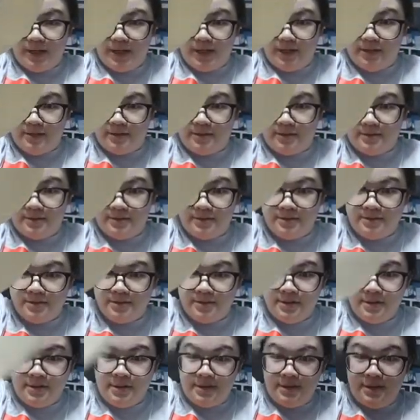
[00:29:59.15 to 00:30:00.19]
to man.
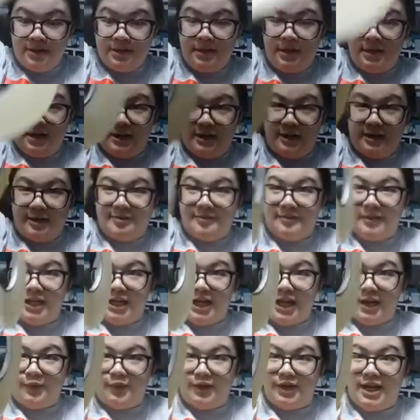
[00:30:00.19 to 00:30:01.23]

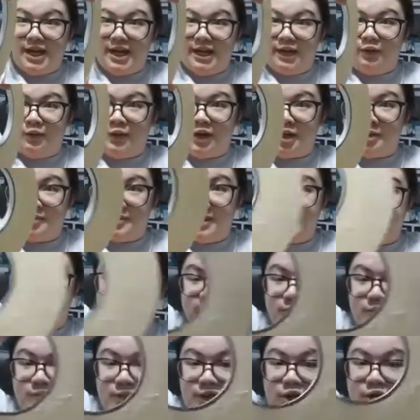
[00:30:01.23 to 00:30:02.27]
And I would not recommend
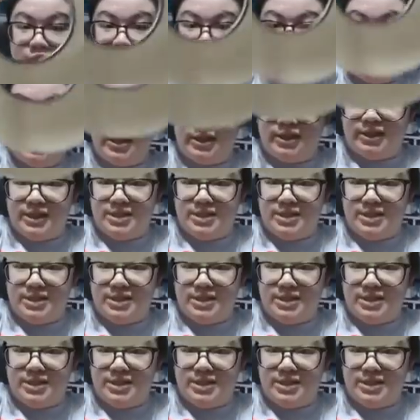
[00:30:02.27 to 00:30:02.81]
sewing over it